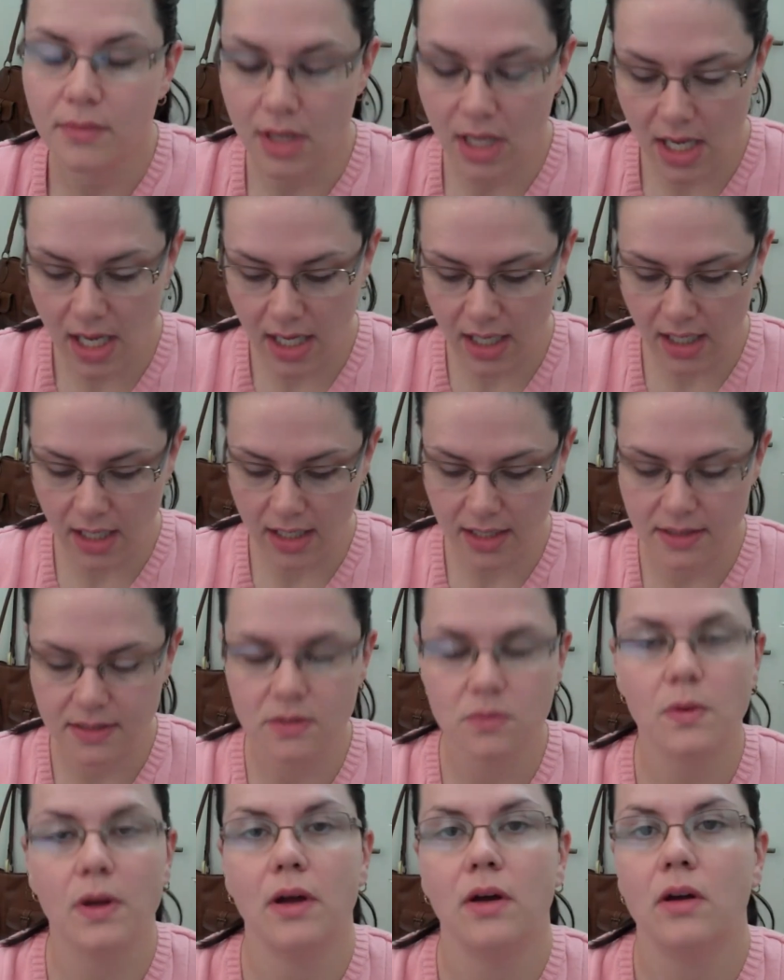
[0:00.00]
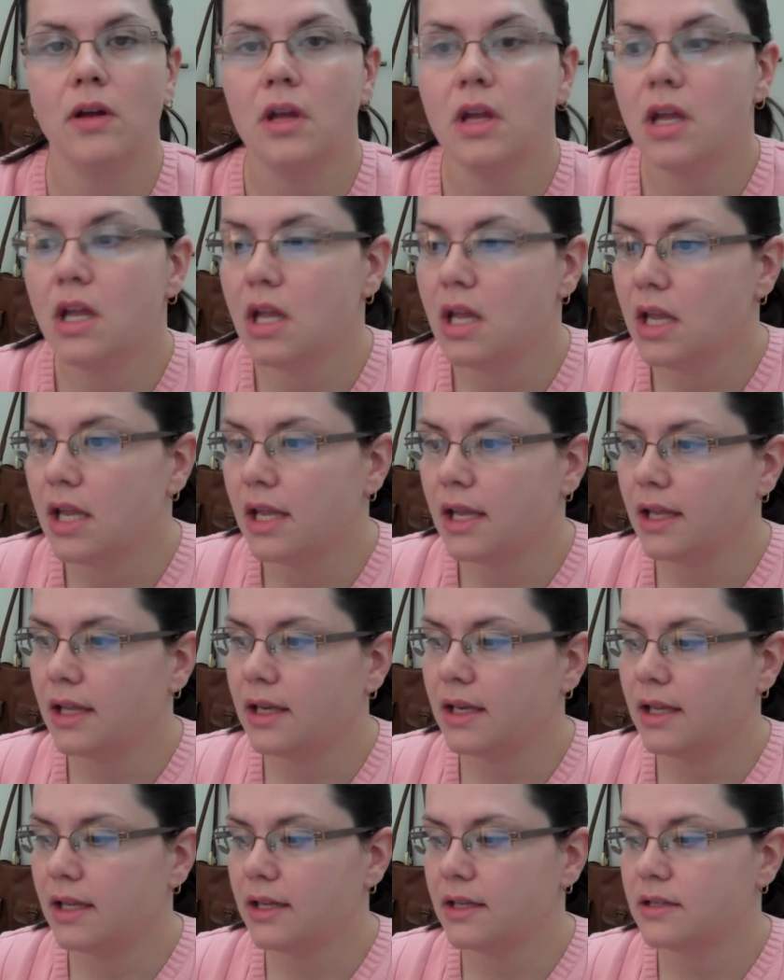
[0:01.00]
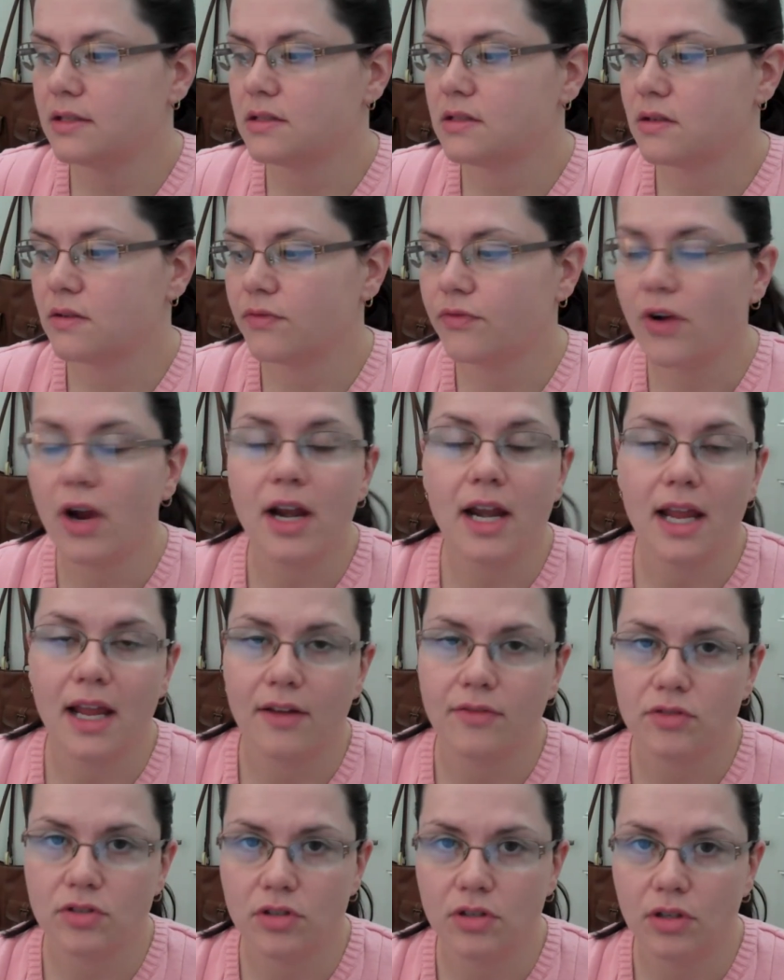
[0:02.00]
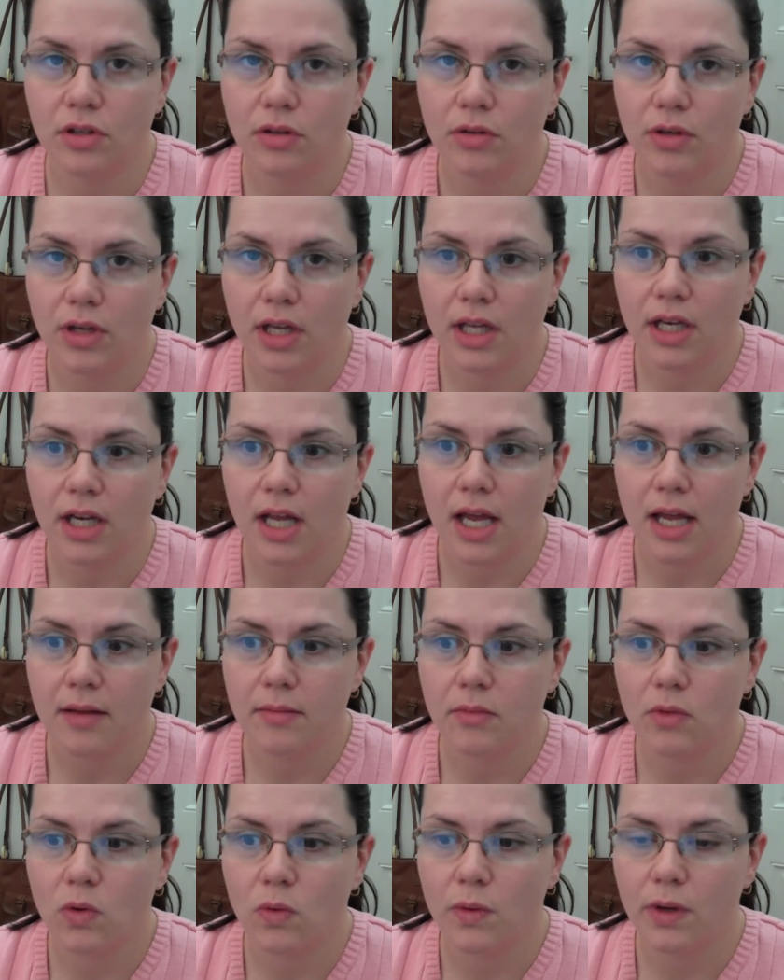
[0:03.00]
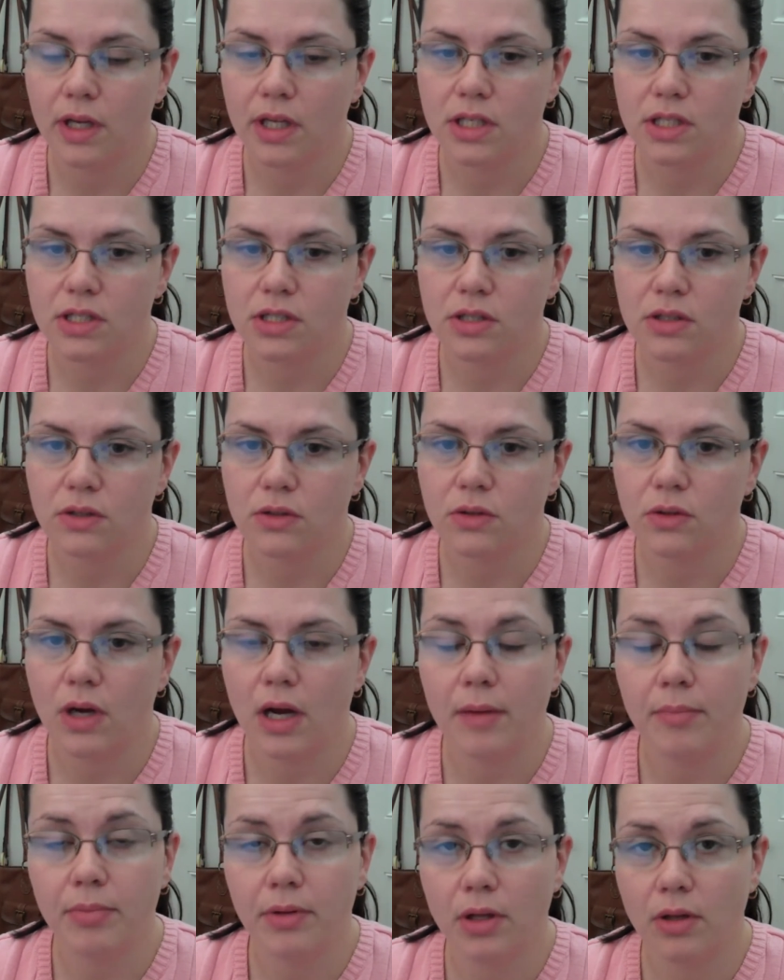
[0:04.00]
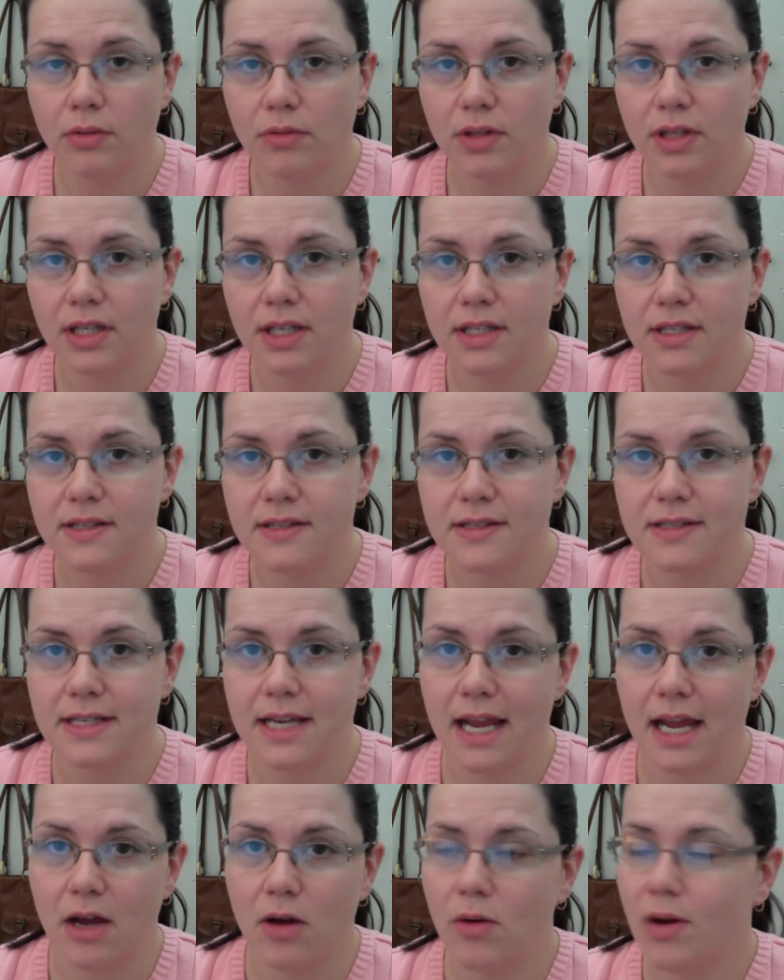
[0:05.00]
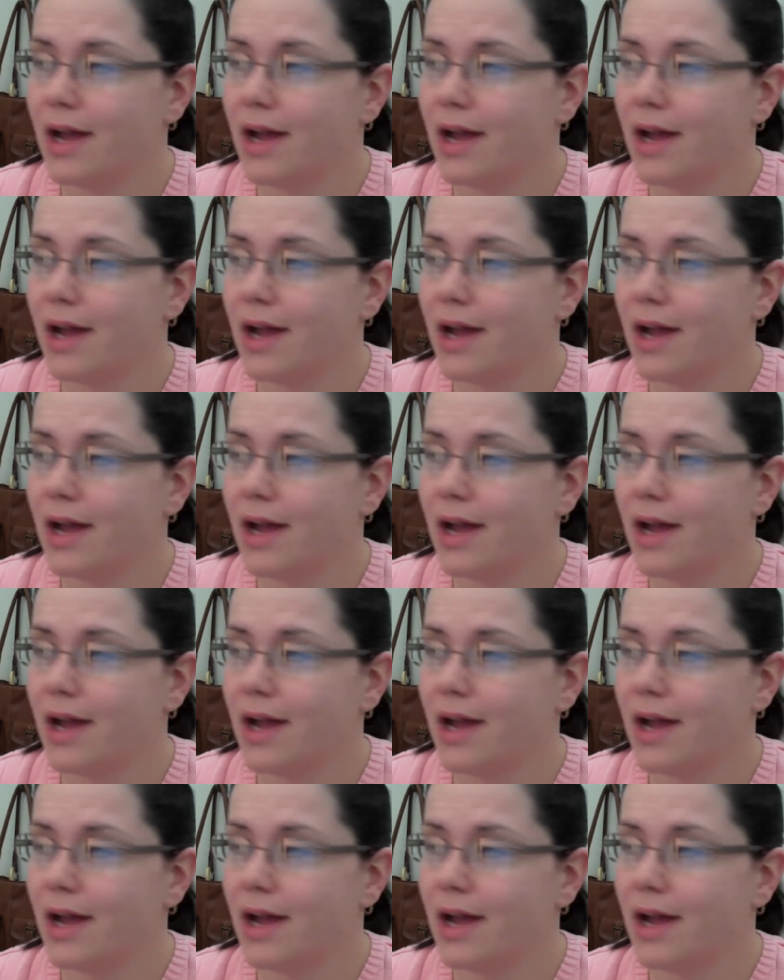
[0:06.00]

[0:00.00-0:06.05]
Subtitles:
Hey guys, well, it is Friday afternoon and I'm going to upload this now.